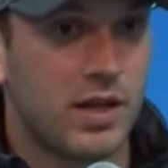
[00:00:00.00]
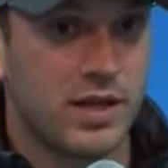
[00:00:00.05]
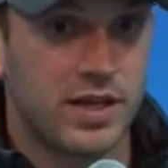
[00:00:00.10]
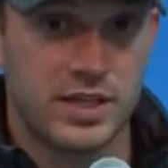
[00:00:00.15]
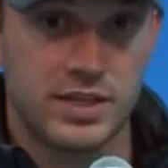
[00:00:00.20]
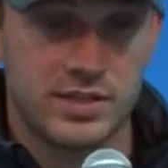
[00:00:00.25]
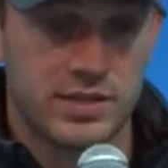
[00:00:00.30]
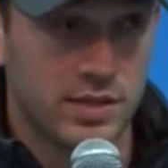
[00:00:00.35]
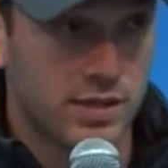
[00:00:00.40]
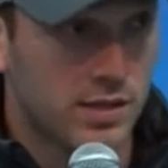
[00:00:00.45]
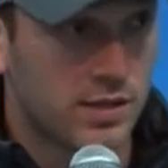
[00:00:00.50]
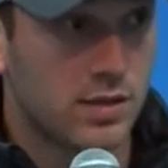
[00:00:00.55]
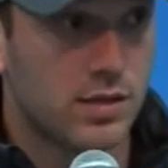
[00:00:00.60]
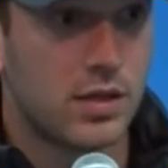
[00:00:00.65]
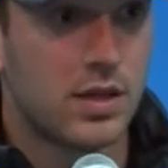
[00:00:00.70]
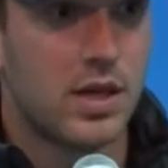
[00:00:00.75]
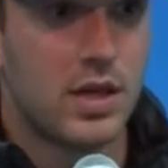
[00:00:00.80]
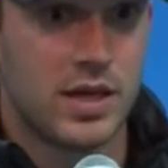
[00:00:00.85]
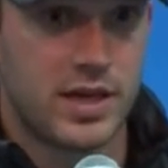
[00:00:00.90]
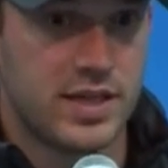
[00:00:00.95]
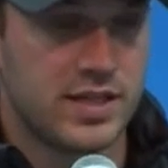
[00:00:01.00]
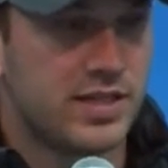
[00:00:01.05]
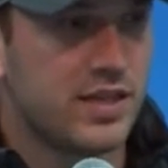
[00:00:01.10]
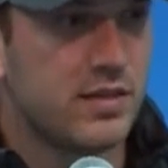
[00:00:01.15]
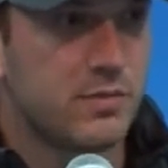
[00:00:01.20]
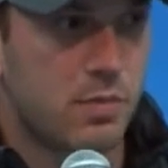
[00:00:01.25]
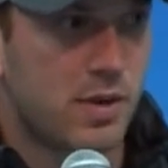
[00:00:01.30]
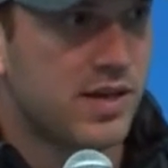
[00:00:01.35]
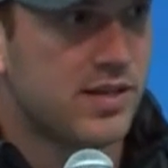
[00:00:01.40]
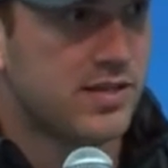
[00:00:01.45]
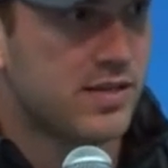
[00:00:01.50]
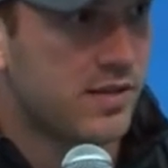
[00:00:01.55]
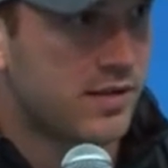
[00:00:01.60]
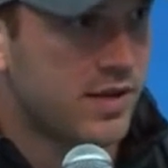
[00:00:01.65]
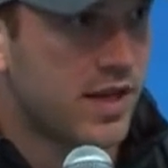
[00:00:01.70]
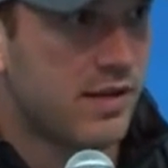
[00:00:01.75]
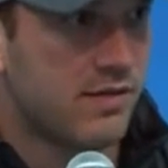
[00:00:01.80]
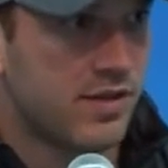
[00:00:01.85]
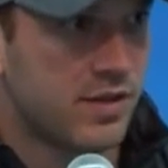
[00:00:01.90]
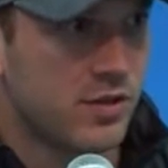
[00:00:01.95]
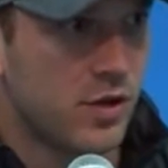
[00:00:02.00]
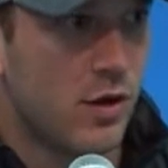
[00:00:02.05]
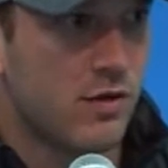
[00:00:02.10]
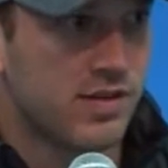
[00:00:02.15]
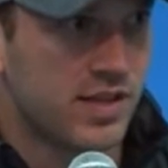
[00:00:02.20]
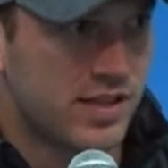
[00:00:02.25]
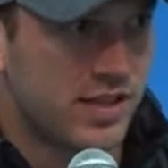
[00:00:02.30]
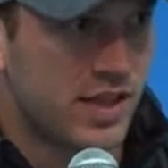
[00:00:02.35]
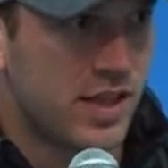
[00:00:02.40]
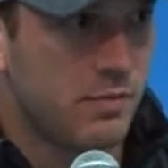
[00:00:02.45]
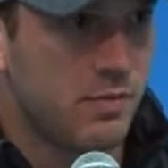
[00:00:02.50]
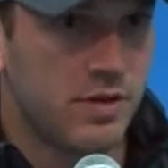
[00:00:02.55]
He's still part of the team,